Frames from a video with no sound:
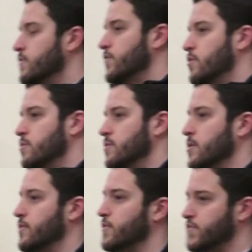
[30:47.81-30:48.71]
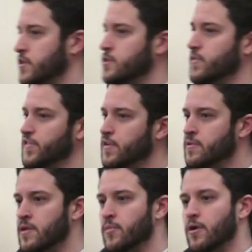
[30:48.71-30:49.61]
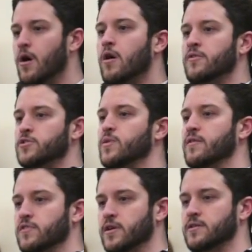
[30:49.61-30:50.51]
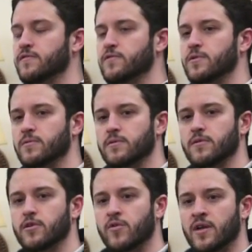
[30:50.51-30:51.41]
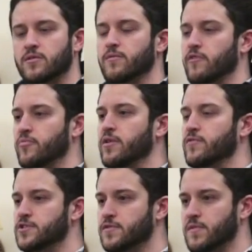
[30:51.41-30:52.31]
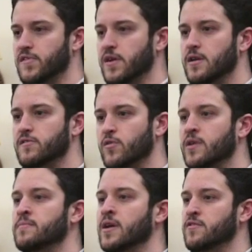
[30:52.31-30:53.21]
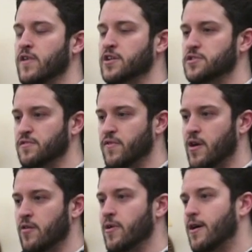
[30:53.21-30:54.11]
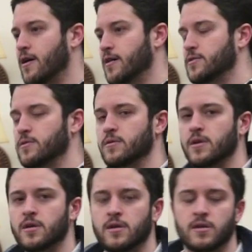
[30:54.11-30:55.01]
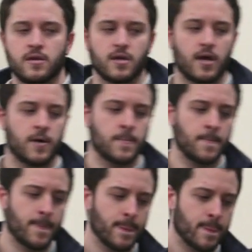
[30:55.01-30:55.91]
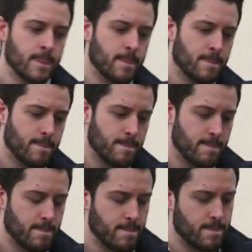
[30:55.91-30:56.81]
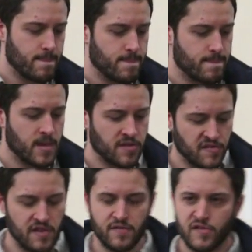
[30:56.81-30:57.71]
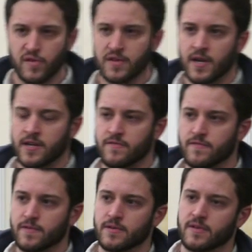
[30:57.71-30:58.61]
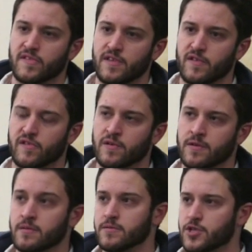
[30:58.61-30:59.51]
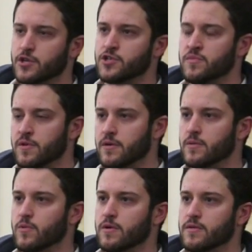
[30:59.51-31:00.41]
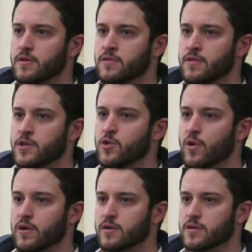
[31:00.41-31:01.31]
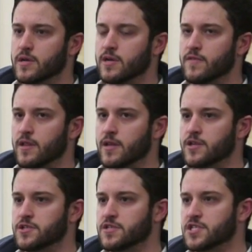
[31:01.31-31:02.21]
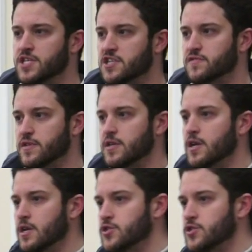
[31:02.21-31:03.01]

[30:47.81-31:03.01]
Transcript: so, you know, they'll send you a serial number. Oh, and then you have the kind of, you know, the grant of, of privilege from the state to go ahead and manufacture your firearm. Ah, you know. Um, and then Steve Israel had kind of, Steve Israel and then Chuck Schumer were the, the New York kind of delegation, successfully